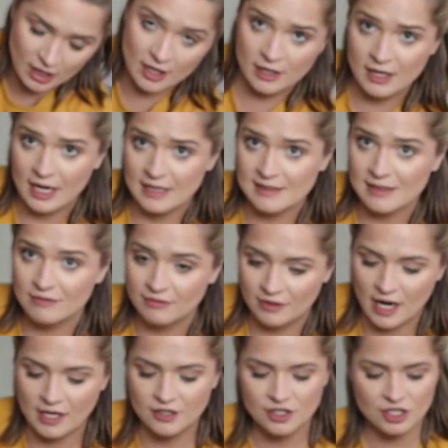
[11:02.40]
God, nice and
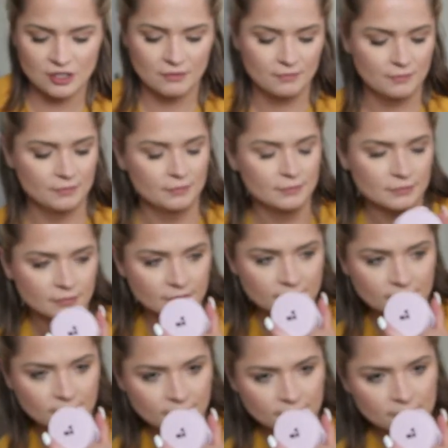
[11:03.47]
fresh,
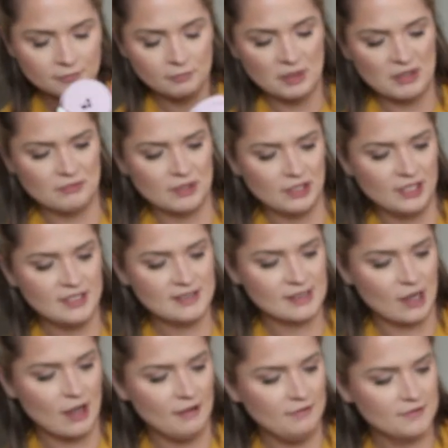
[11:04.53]
but really
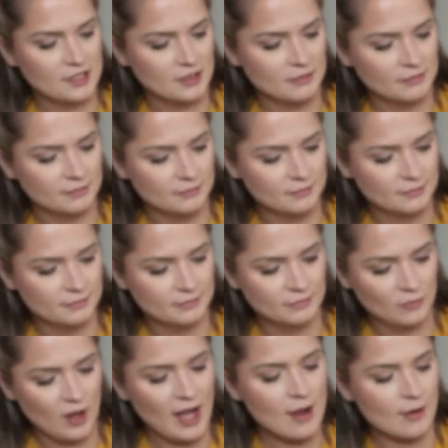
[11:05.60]
soft.
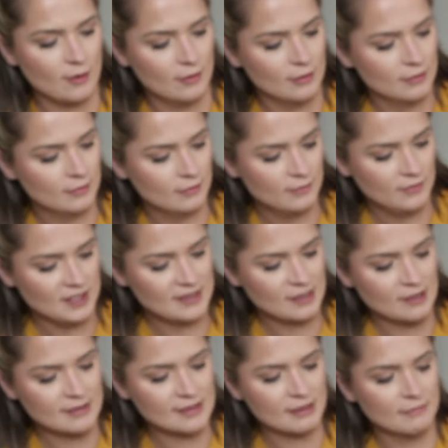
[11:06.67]
Wow, that's
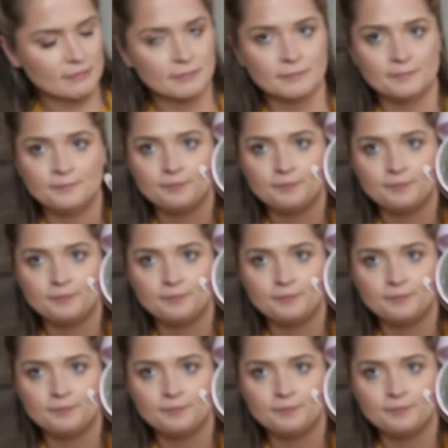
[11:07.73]
awesome.